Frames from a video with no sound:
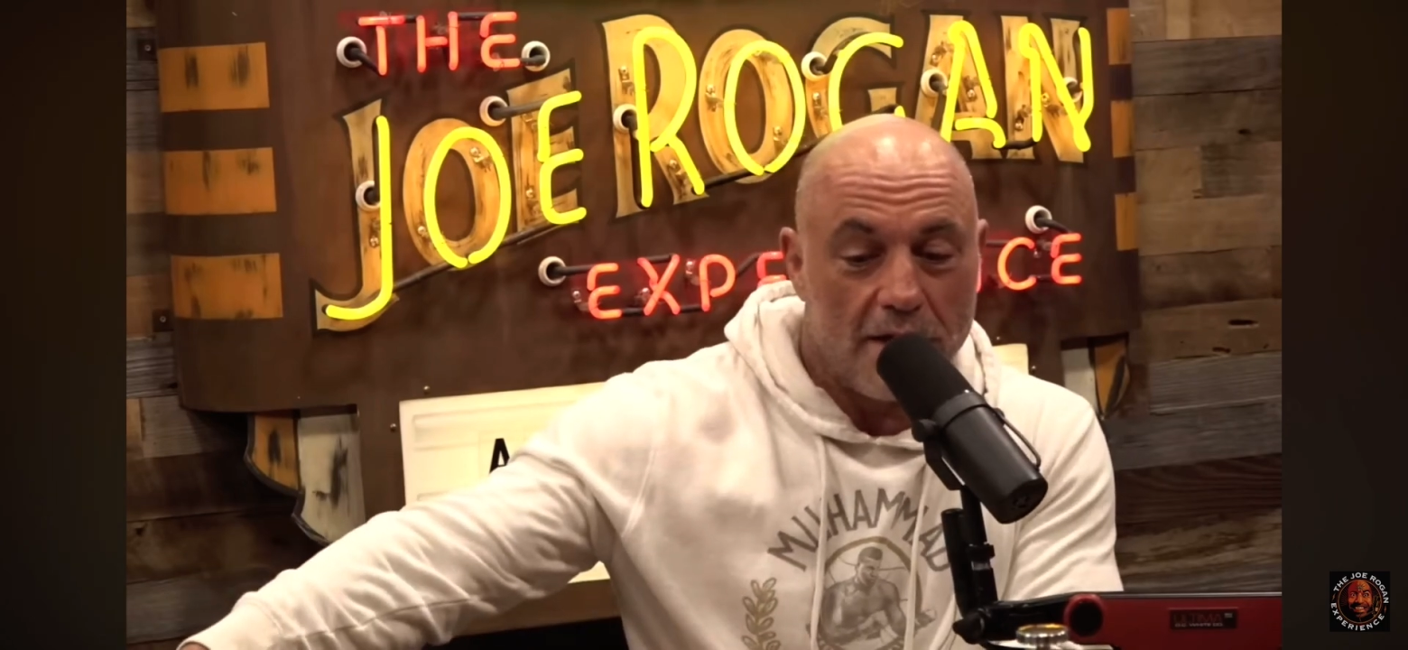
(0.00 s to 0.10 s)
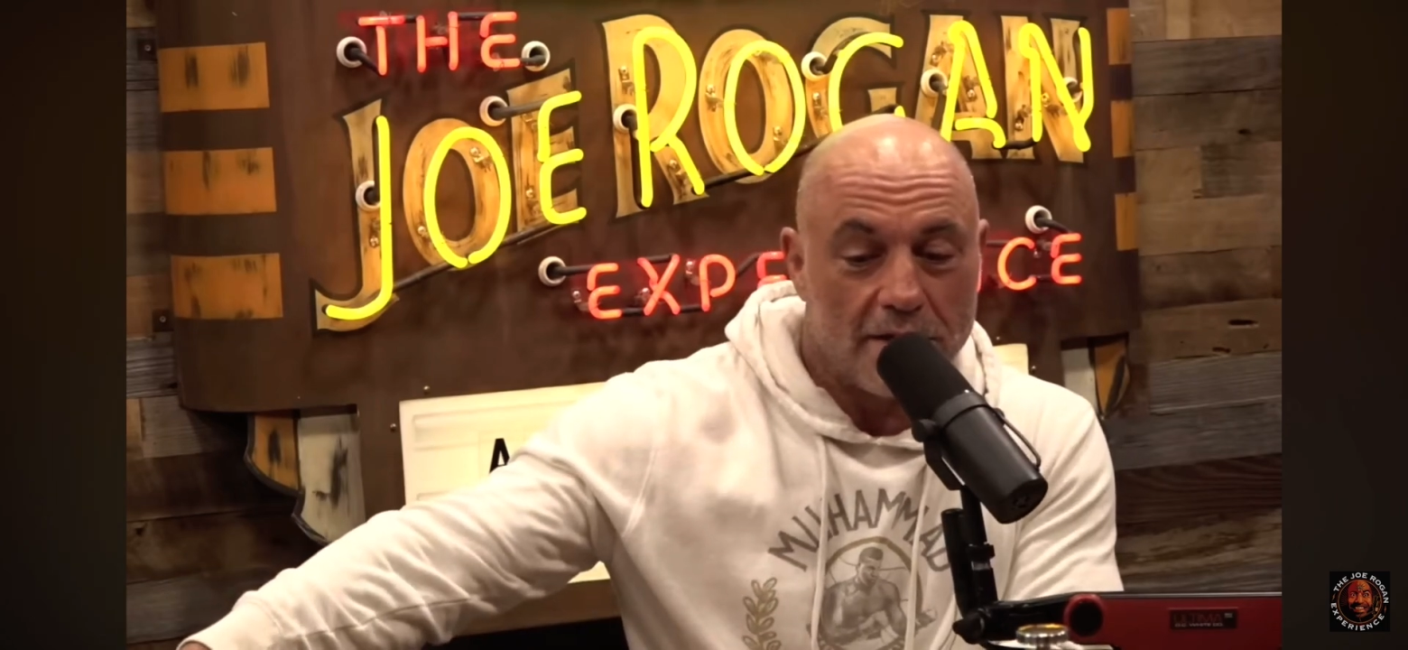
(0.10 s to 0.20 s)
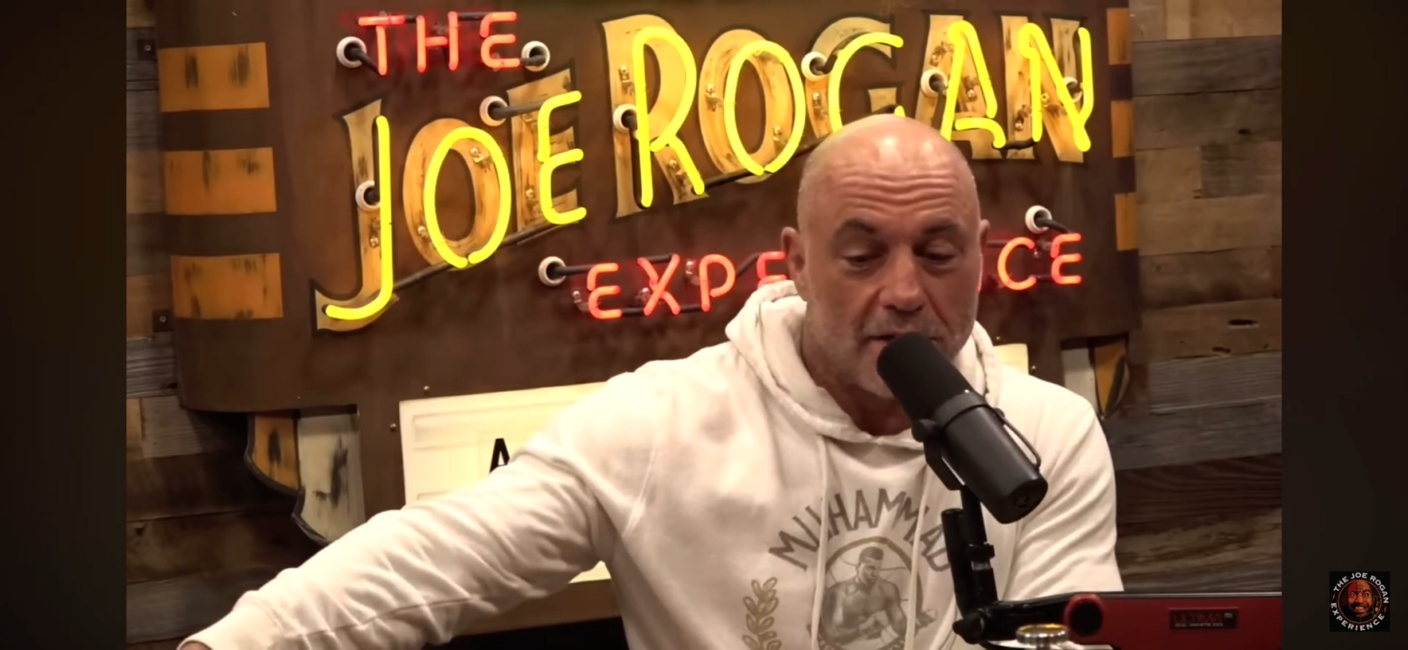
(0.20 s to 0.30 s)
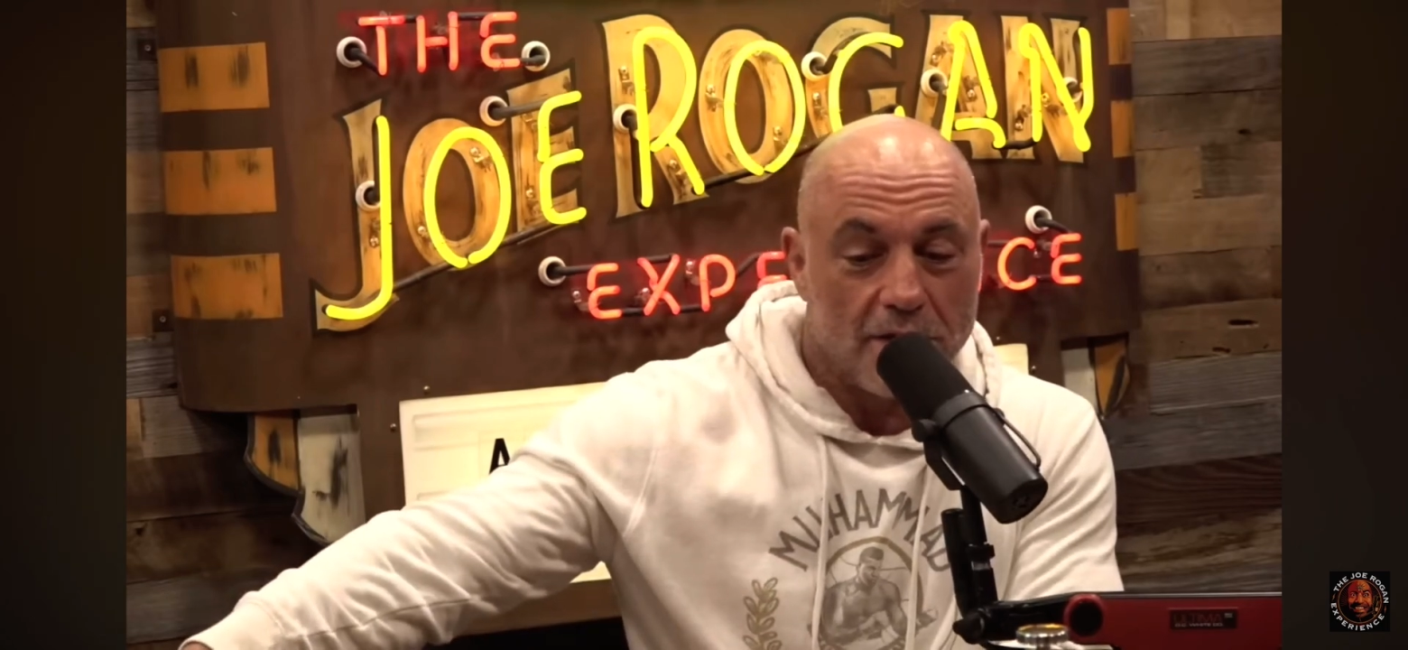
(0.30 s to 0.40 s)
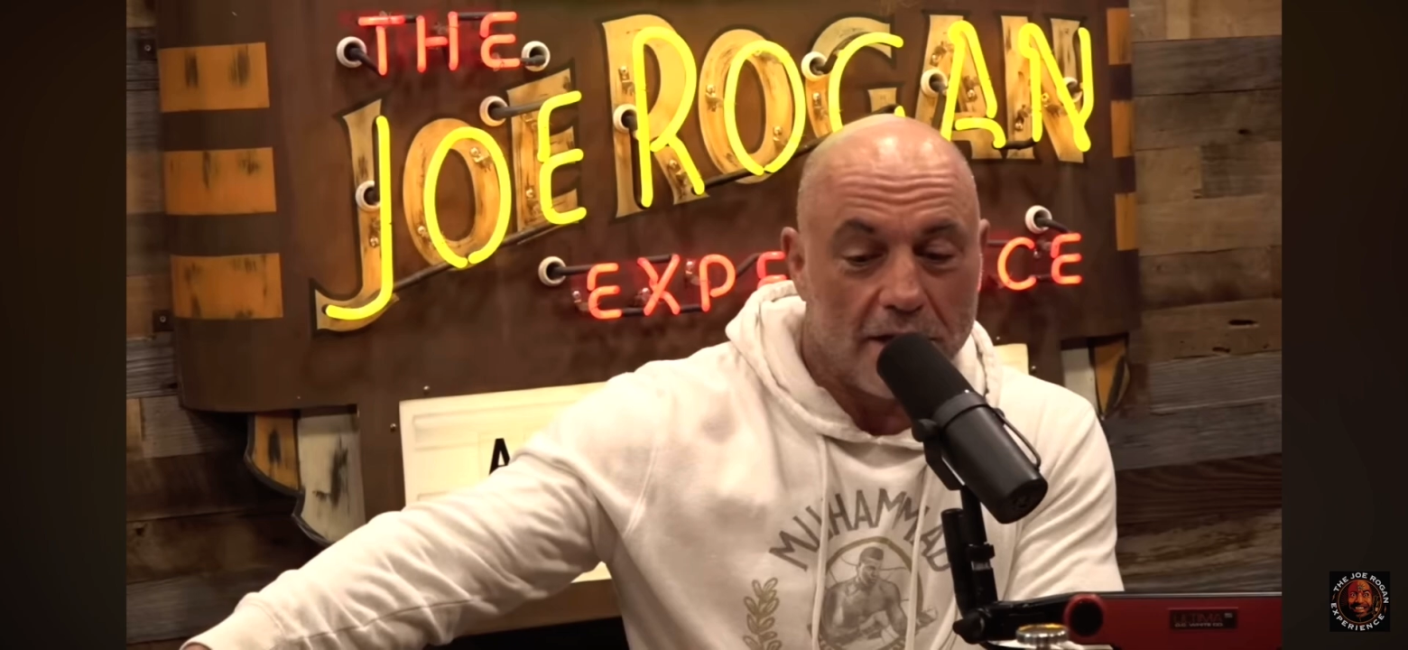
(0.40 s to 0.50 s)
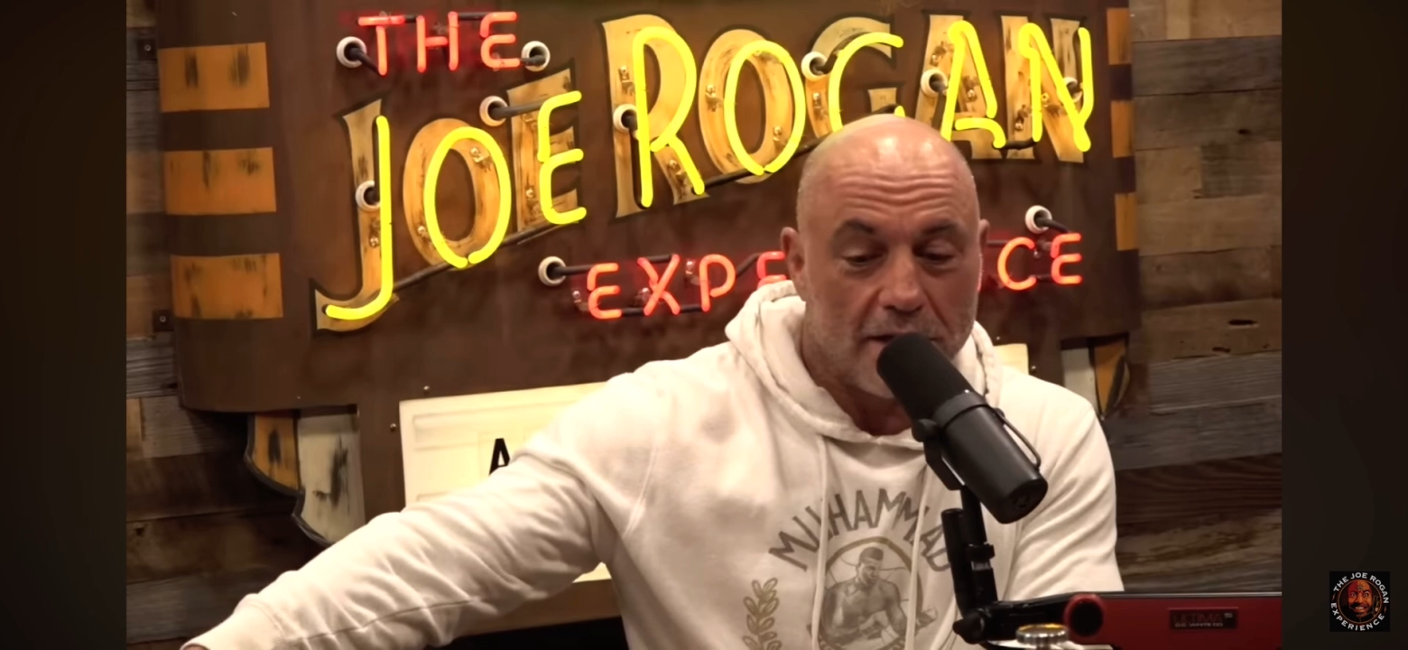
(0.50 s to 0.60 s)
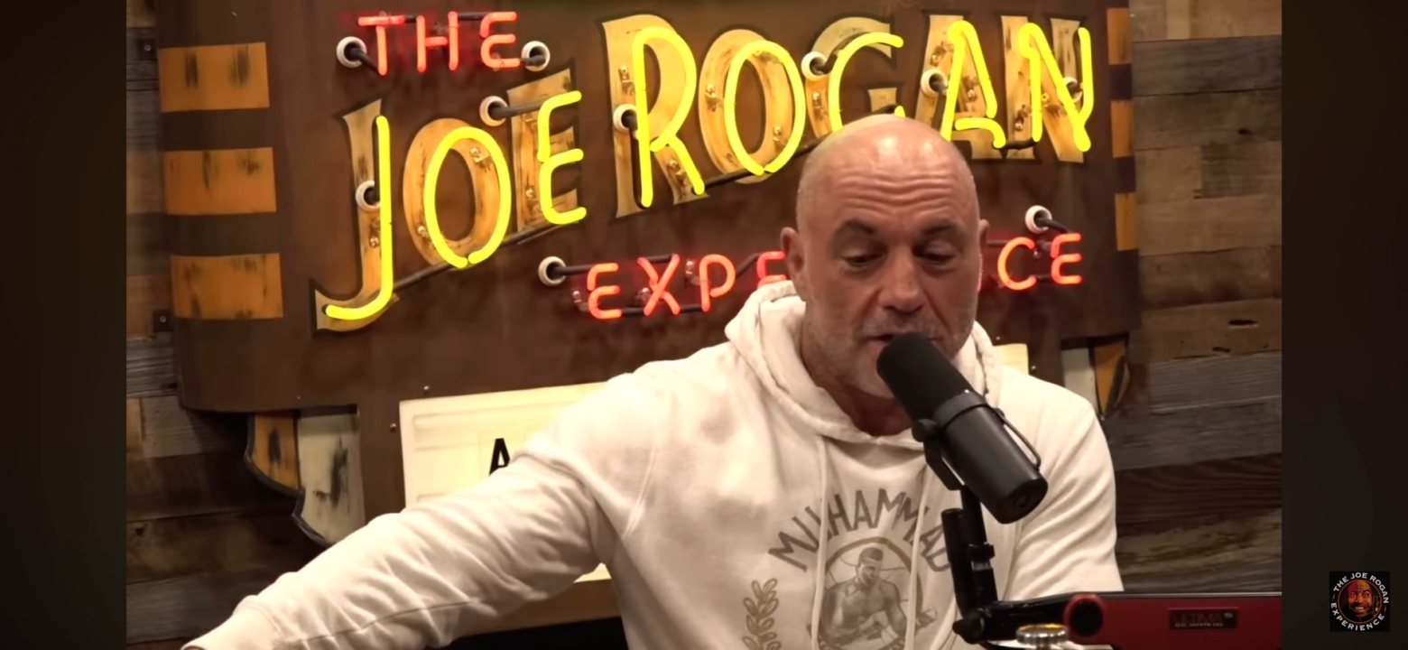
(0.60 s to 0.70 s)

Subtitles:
so like